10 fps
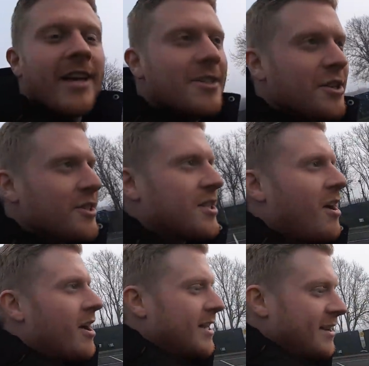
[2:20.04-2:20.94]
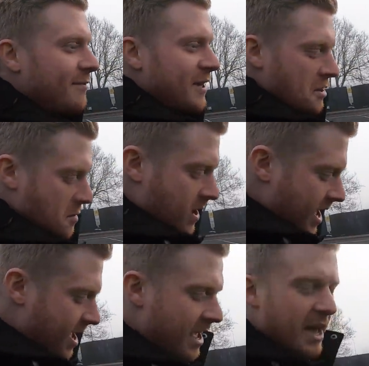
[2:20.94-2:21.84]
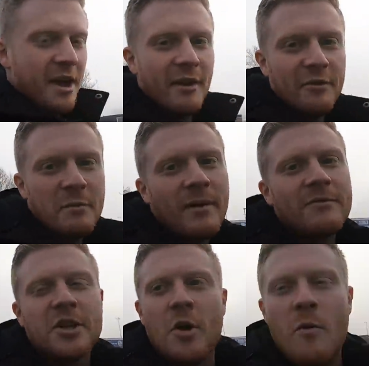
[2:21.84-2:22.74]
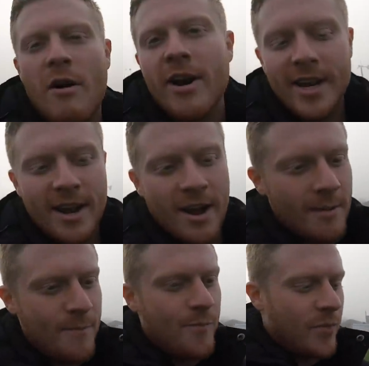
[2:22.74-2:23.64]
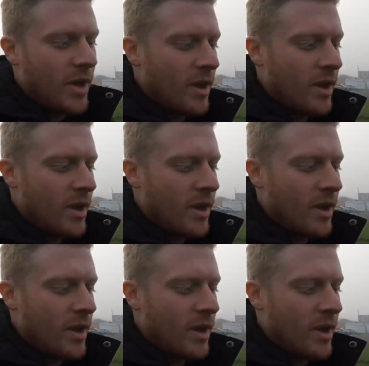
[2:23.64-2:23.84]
Rangers. I did a video here a few months ago where I, um,